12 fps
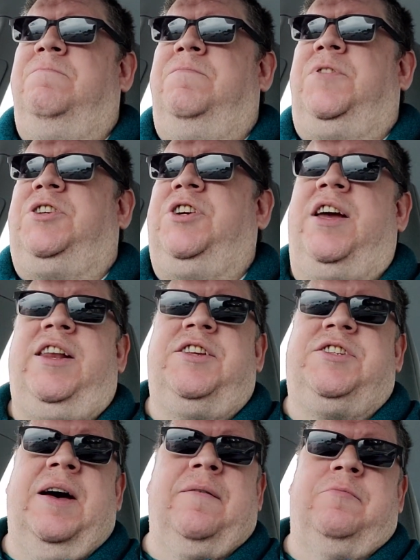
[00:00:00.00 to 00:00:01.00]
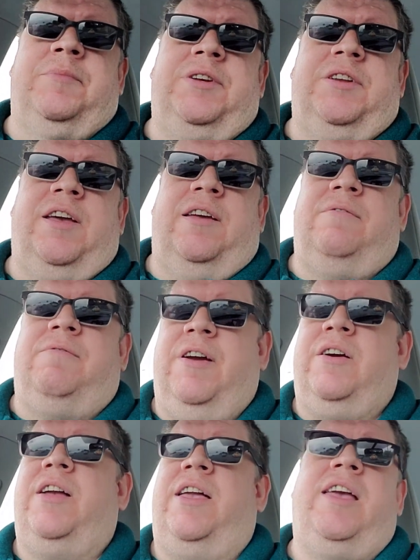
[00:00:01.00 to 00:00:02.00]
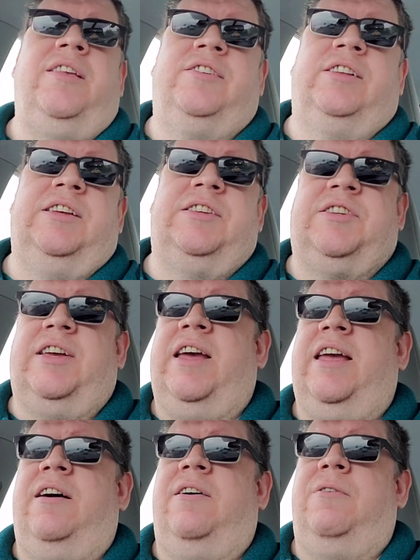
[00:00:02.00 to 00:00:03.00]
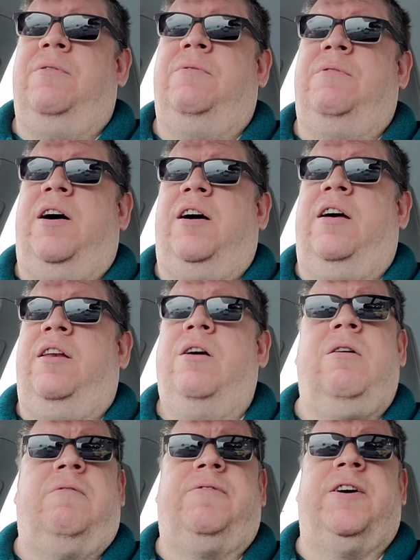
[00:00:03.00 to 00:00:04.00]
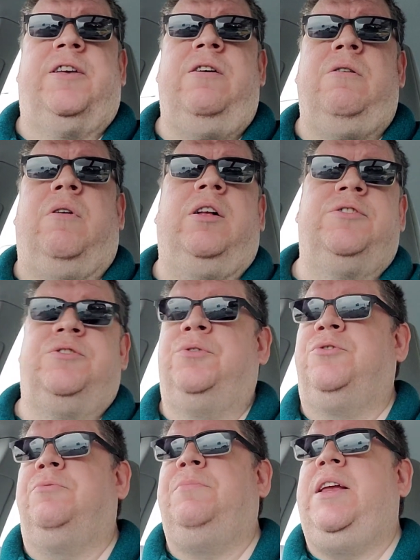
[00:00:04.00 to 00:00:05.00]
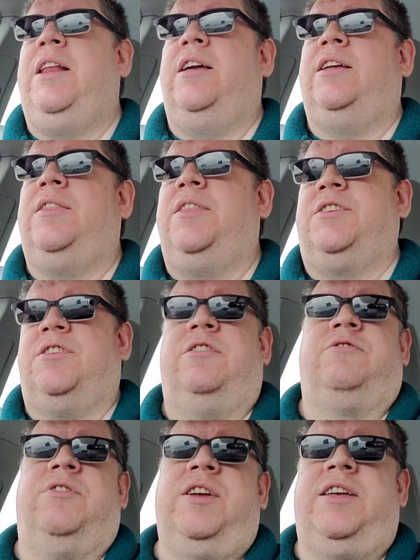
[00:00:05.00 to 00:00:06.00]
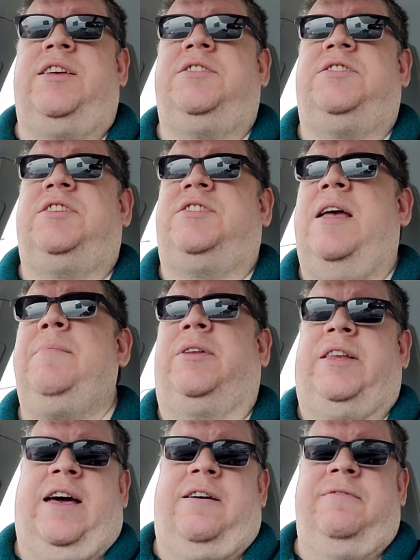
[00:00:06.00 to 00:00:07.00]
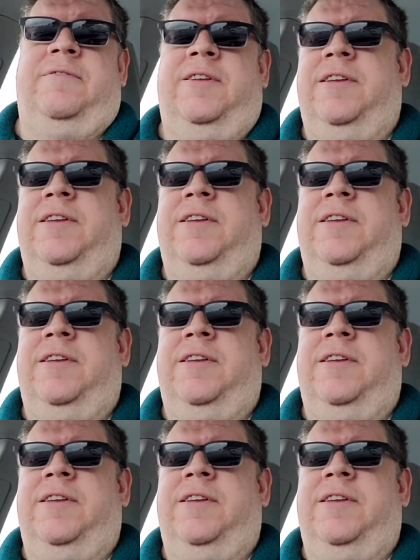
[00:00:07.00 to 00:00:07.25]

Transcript: the Chinese government can very easily say, no, fuck you. All social media in this country is disabled now.